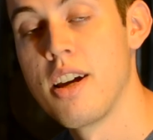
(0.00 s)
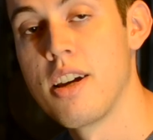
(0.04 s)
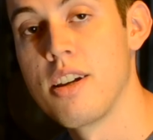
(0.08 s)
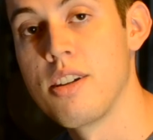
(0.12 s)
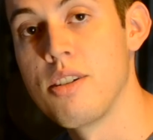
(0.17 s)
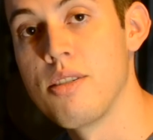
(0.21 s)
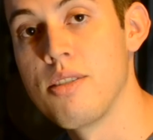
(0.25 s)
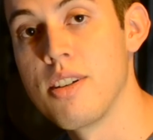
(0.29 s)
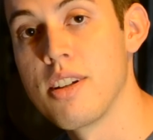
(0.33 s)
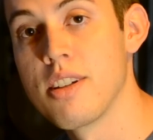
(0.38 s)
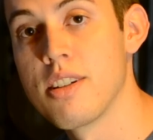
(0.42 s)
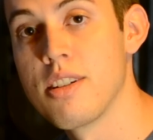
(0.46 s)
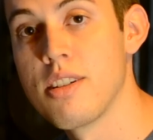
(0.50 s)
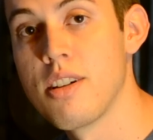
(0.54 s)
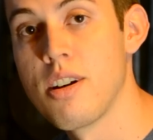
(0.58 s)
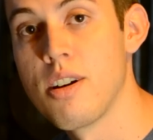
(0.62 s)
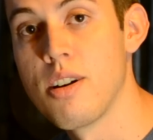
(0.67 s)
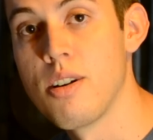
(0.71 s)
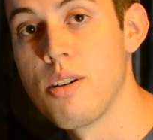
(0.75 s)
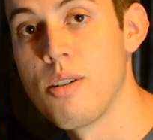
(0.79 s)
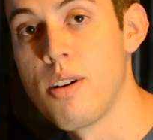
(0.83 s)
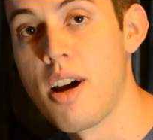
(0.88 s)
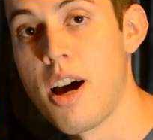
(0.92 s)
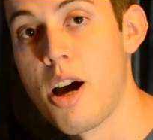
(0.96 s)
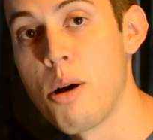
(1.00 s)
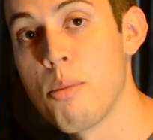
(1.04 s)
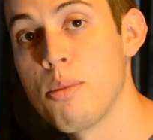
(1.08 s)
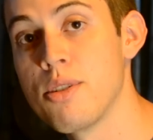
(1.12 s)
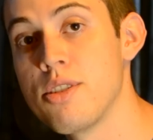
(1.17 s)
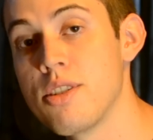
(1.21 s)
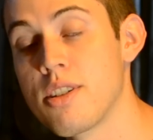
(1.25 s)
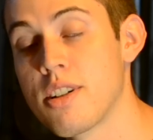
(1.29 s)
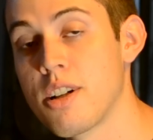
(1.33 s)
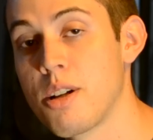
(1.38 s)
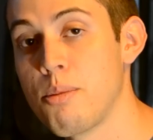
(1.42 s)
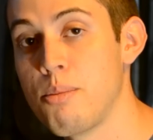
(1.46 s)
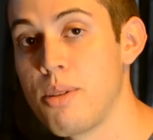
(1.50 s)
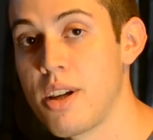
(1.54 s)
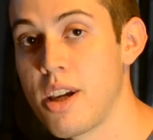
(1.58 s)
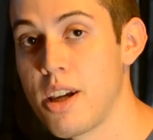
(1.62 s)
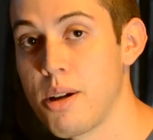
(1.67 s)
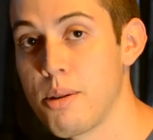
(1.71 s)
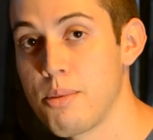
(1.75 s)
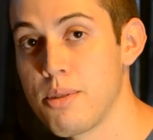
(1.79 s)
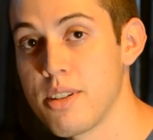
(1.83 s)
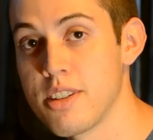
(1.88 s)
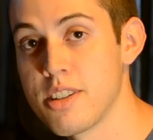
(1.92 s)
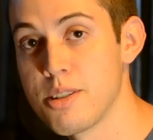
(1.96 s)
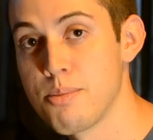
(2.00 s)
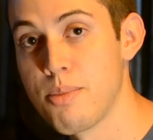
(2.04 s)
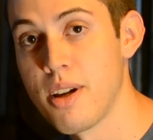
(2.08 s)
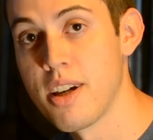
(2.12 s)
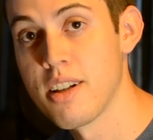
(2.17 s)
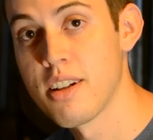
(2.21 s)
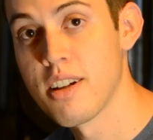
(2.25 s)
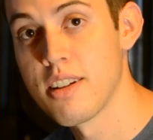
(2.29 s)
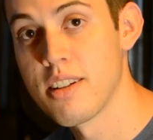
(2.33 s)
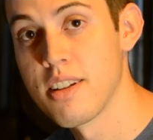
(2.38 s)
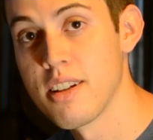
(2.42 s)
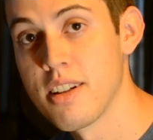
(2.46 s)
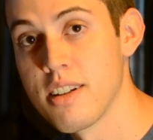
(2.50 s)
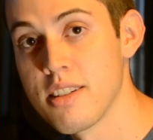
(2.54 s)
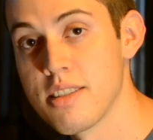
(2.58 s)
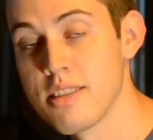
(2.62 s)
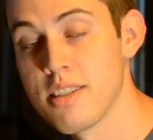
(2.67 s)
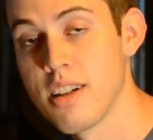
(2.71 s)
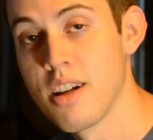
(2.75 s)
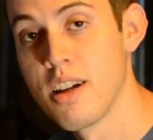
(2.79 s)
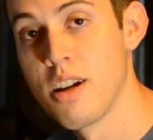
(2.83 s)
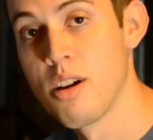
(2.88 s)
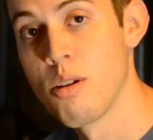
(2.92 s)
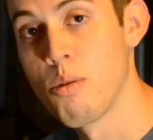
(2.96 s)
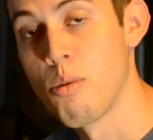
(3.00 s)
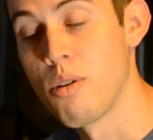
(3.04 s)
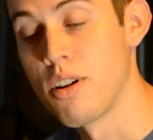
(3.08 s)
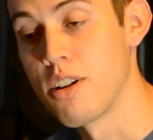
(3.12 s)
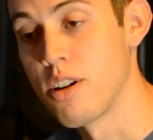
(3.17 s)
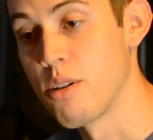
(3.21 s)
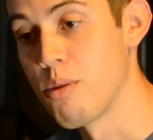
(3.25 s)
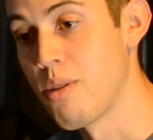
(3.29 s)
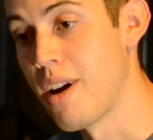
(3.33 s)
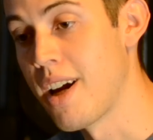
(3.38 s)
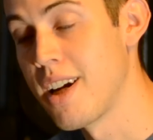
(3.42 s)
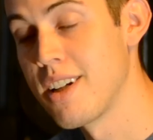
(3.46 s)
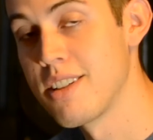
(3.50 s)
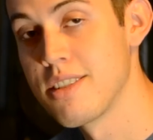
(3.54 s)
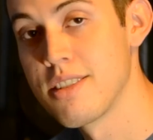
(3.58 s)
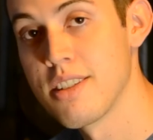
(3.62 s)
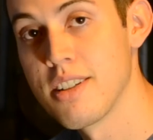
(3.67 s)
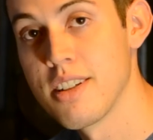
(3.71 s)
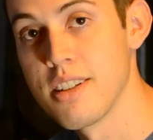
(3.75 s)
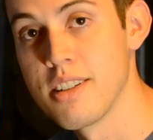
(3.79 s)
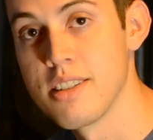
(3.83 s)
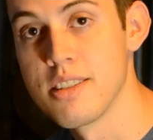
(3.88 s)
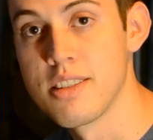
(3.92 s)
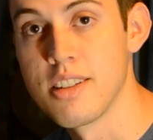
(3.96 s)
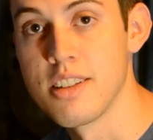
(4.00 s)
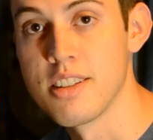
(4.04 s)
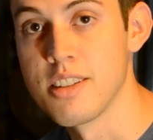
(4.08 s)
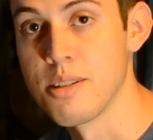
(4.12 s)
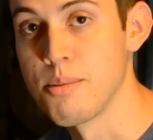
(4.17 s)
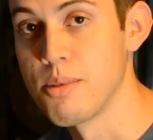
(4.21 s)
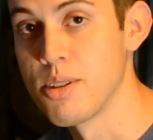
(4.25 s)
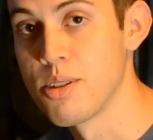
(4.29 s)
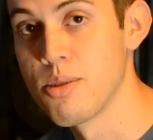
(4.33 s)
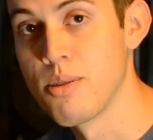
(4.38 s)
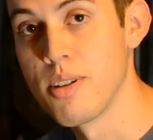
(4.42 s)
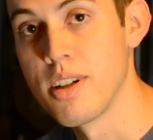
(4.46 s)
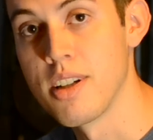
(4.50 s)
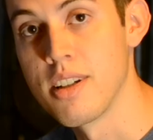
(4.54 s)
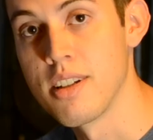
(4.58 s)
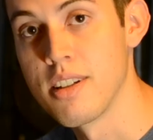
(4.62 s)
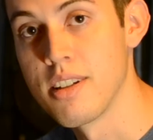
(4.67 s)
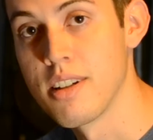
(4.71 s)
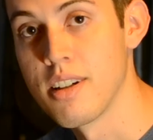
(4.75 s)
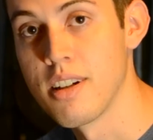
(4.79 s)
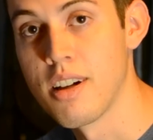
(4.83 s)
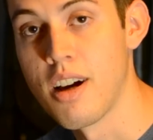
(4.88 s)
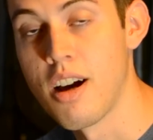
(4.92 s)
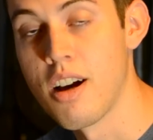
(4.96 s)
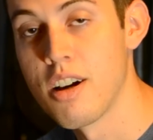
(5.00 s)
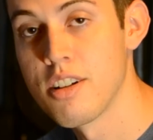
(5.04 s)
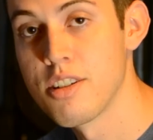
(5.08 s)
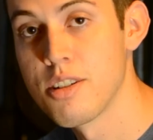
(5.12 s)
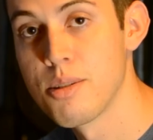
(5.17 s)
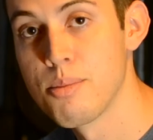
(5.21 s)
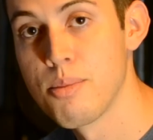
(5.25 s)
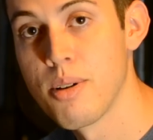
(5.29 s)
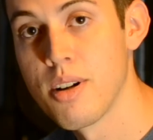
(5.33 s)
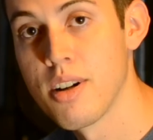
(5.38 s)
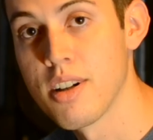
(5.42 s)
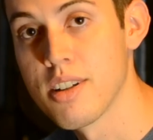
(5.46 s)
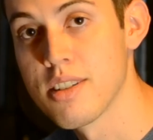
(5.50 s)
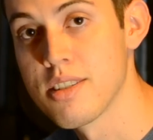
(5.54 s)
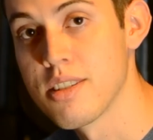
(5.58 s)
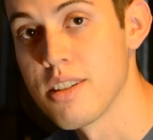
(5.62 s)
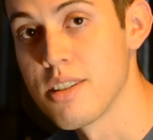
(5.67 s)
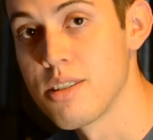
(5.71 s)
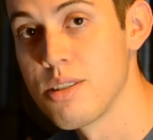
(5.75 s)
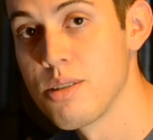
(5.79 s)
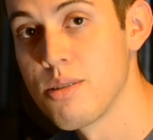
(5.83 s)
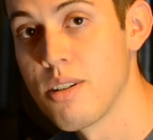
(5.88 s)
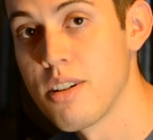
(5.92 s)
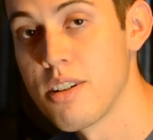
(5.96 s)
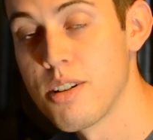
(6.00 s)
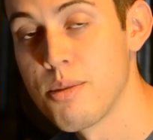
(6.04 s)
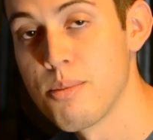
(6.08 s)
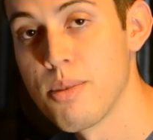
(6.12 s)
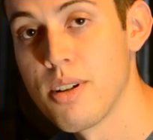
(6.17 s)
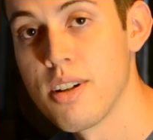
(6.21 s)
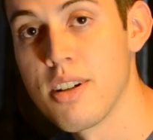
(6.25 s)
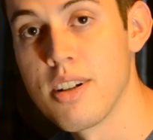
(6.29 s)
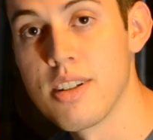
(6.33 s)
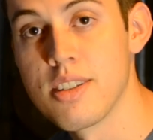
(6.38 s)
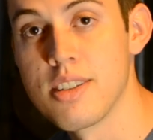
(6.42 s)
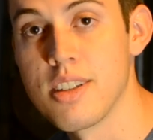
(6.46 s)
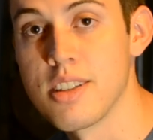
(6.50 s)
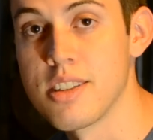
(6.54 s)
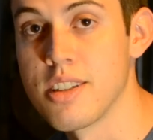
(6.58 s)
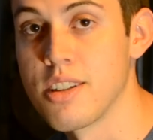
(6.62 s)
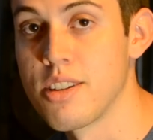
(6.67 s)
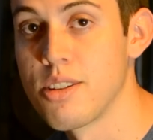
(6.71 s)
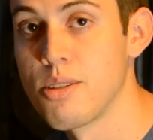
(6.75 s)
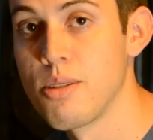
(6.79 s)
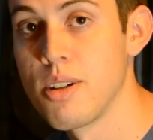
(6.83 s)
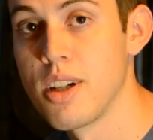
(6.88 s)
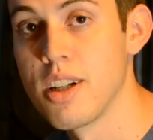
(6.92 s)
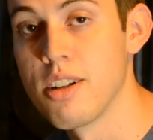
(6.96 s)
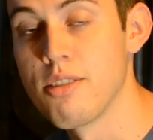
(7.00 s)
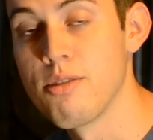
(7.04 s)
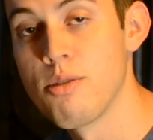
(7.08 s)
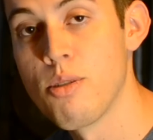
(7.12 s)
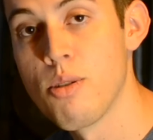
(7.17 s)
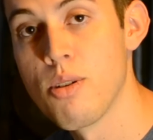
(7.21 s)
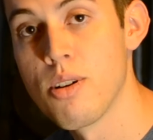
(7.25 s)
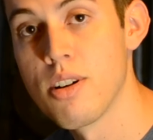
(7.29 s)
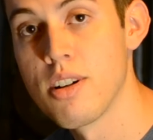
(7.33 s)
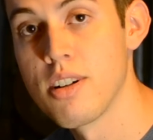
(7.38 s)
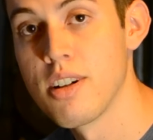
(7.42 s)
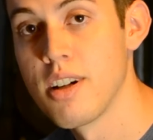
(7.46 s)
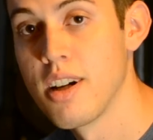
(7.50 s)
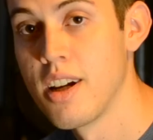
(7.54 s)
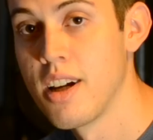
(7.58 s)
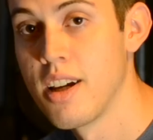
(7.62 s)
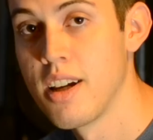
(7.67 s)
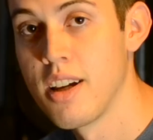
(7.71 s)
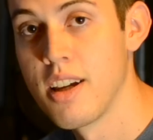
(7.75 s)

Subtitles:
You need to know how much you're going to be able to spend on this, what your range is. Is it between $100 to $200? Is it 3 to 4?